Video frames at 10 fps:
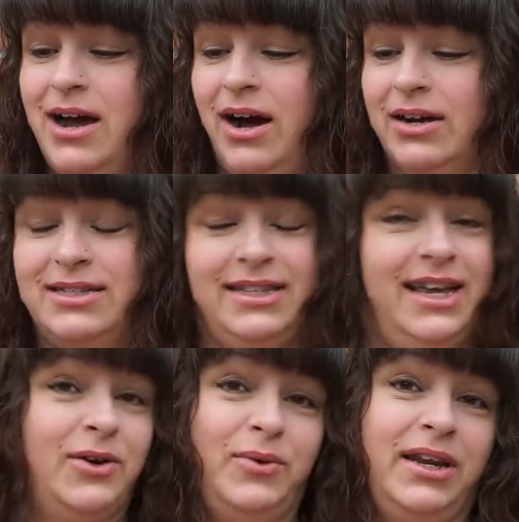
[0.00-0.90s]
honestly,
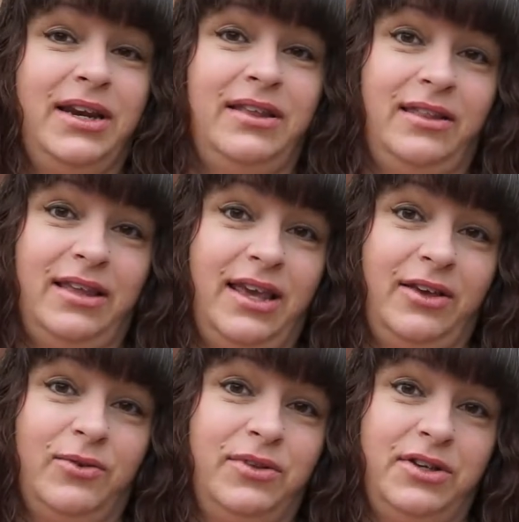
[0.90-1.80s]
I don't get anything that
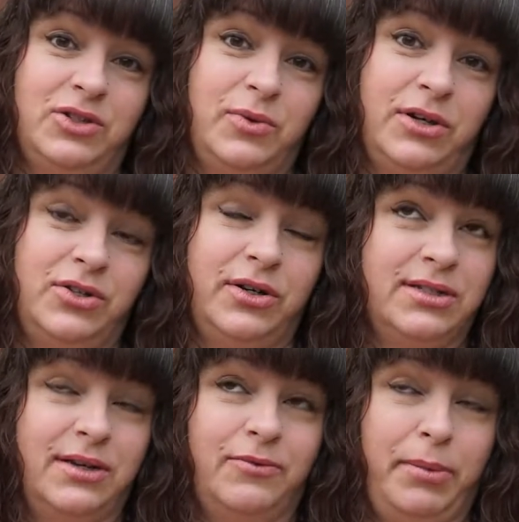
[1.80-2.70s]
can't go in the dishwasher
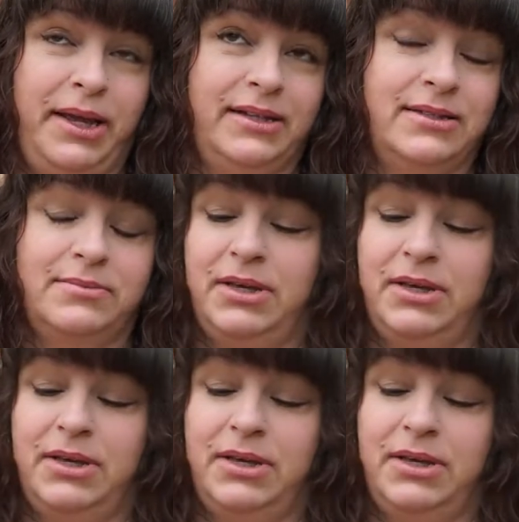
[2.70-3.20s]
except for pans,